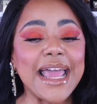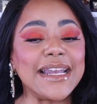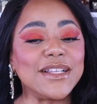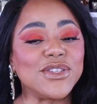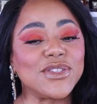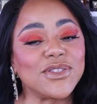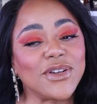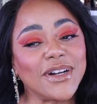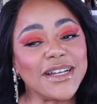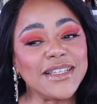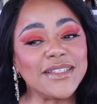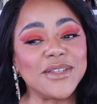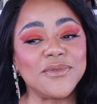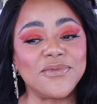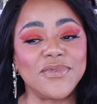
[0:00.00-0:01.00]
And it's
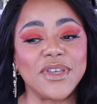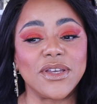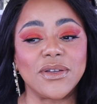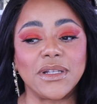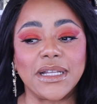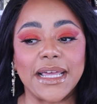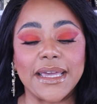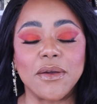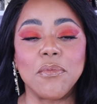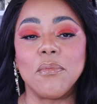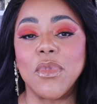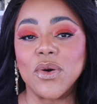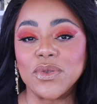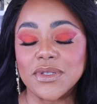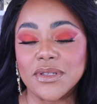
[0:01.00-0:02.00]
starting to feel like
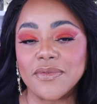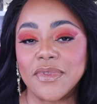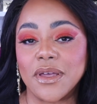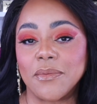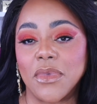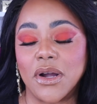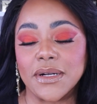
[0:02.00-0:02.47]
most of them